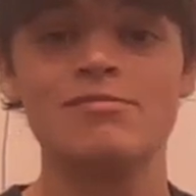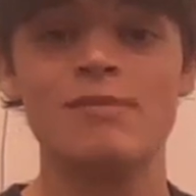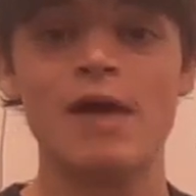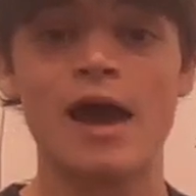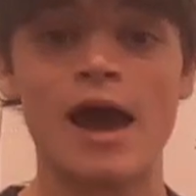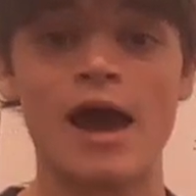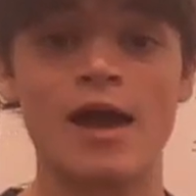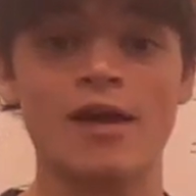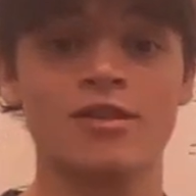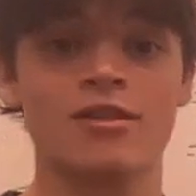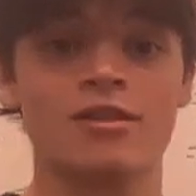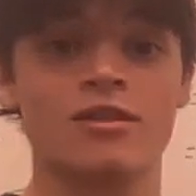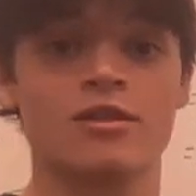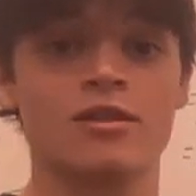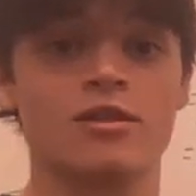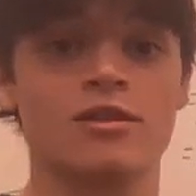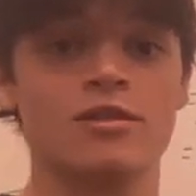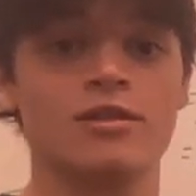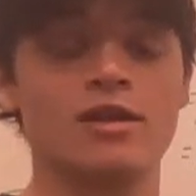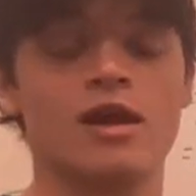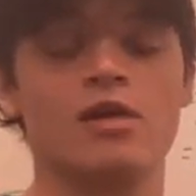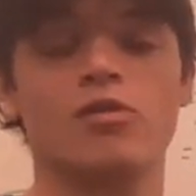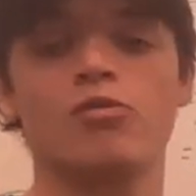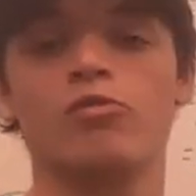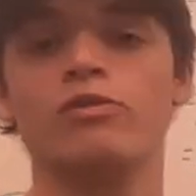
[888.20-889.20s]
math
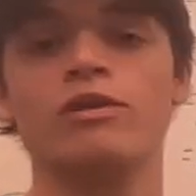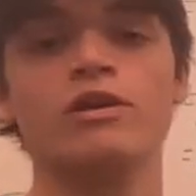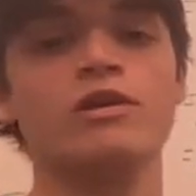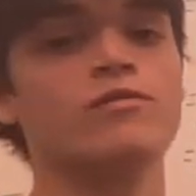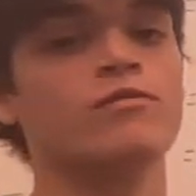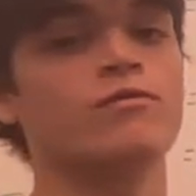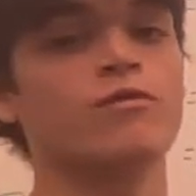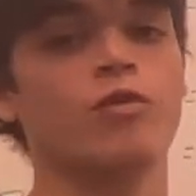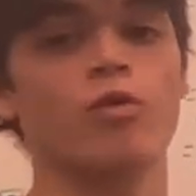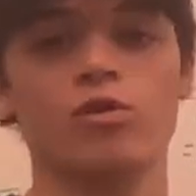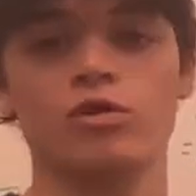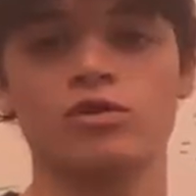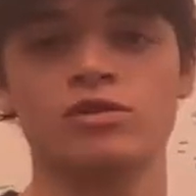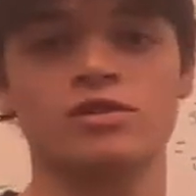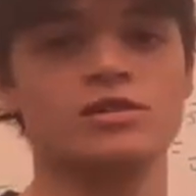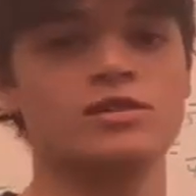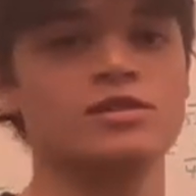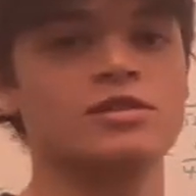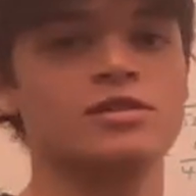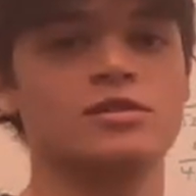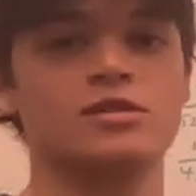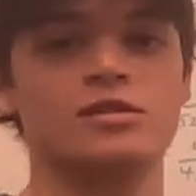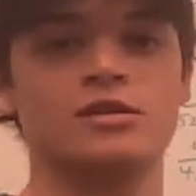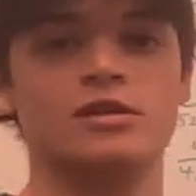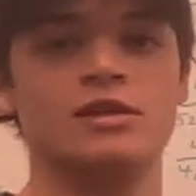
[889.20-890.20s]
that
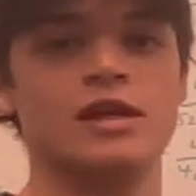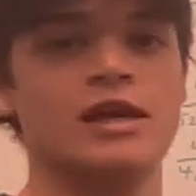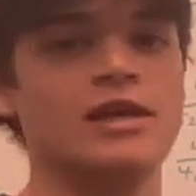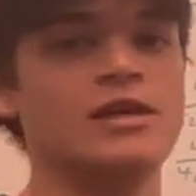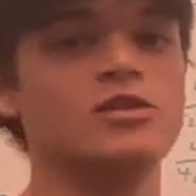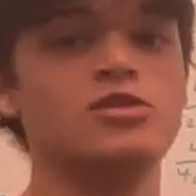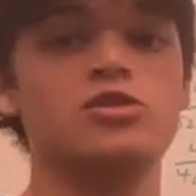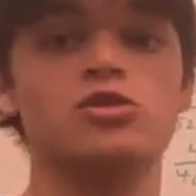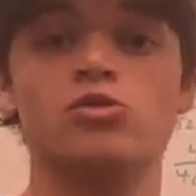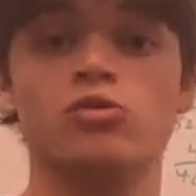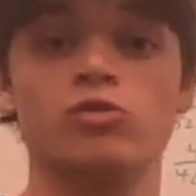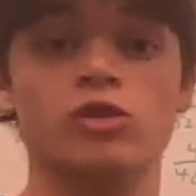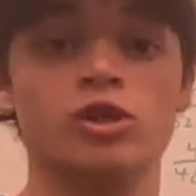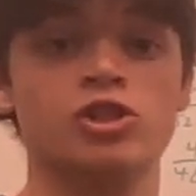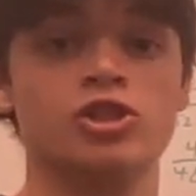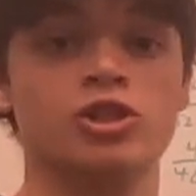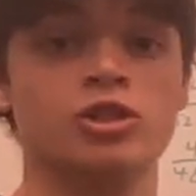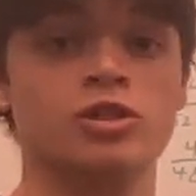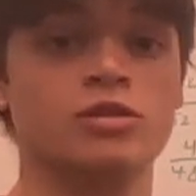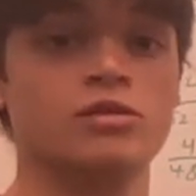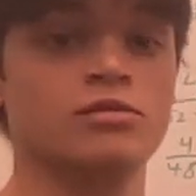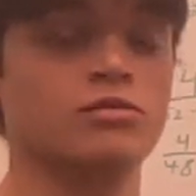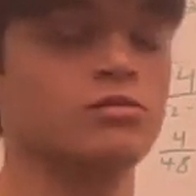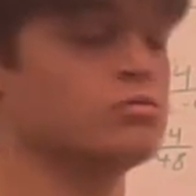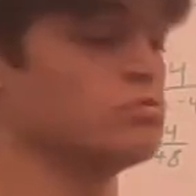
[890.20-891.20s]
reinforces the
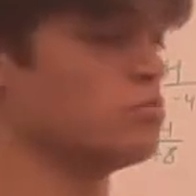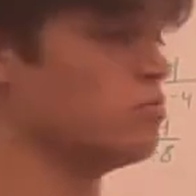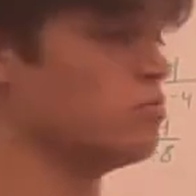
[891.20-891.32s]
intuition,